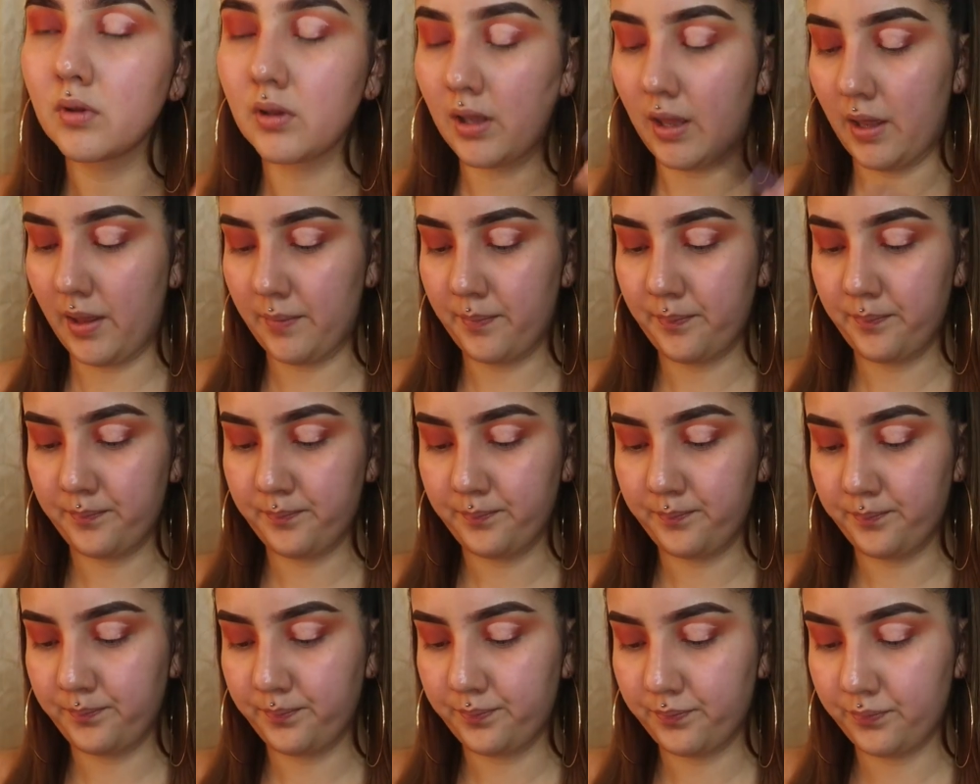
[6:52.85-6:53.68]
Okay.
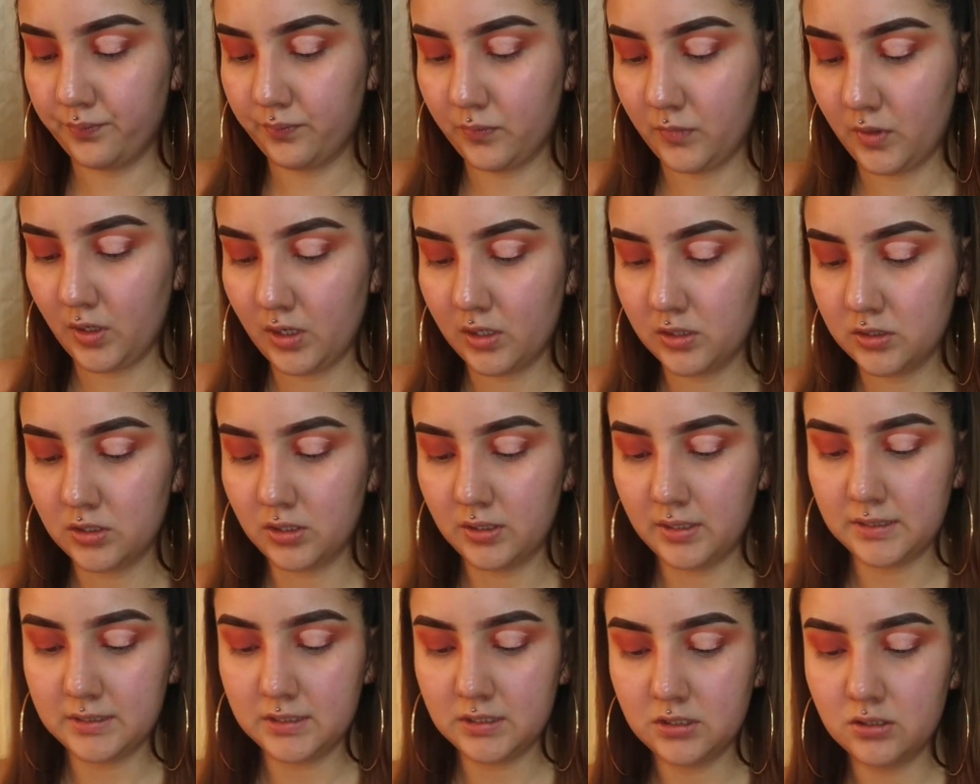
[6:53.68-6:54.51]
So
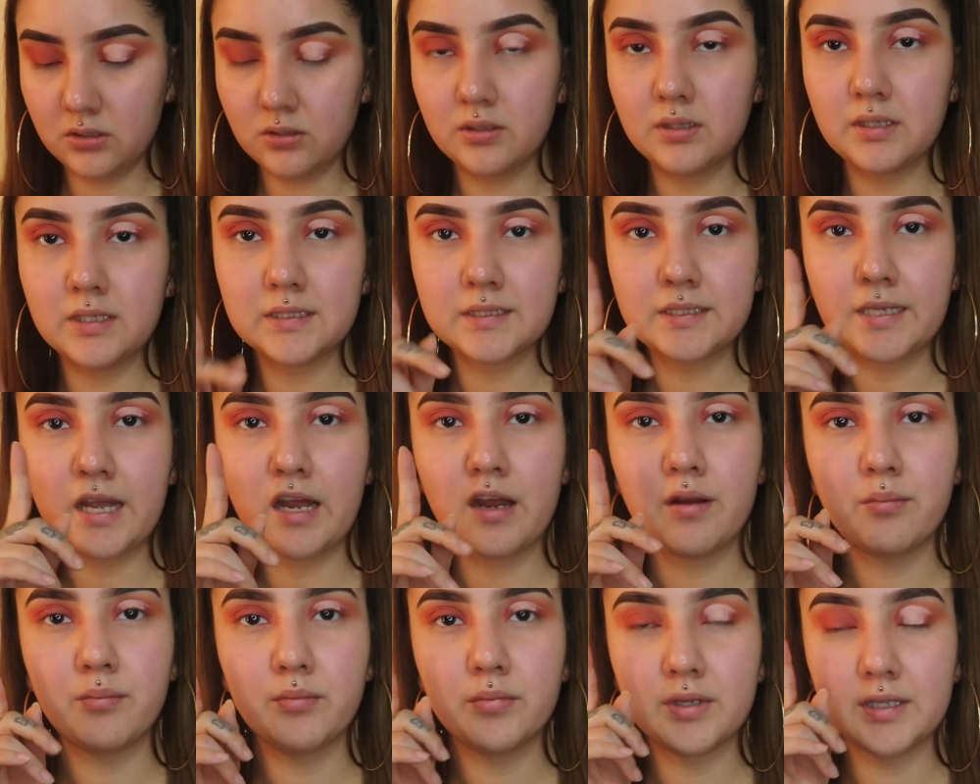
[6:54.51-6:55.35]
let's do this
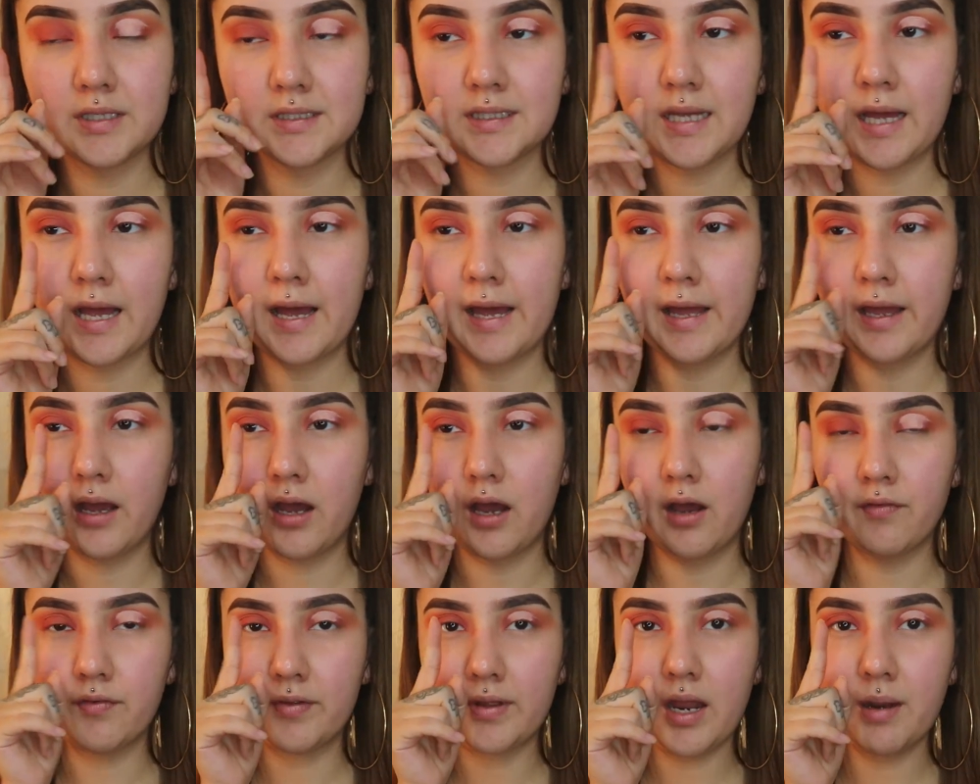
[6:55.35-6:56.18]
eye
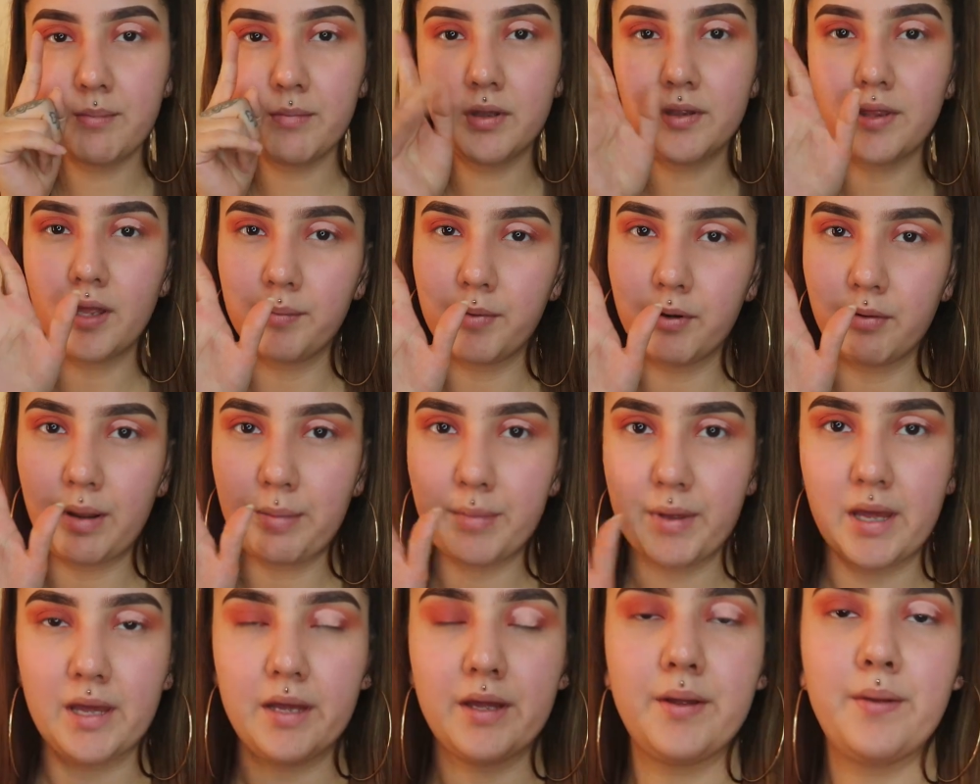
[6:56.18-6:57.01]
off camera, and I'll be
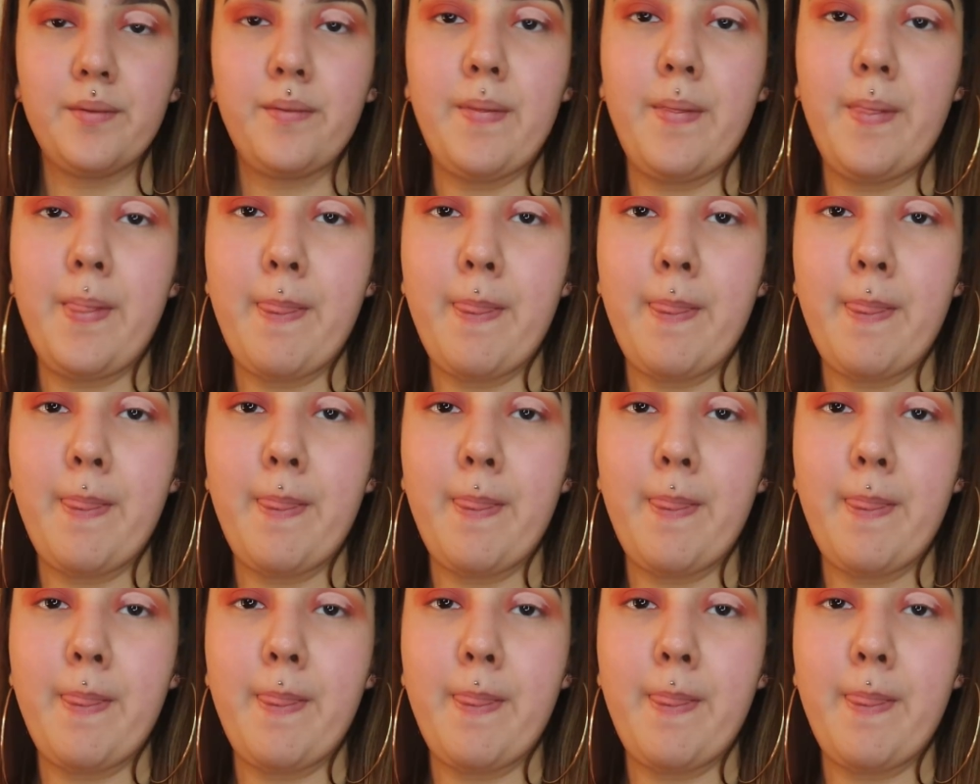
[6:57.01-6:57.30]
right back.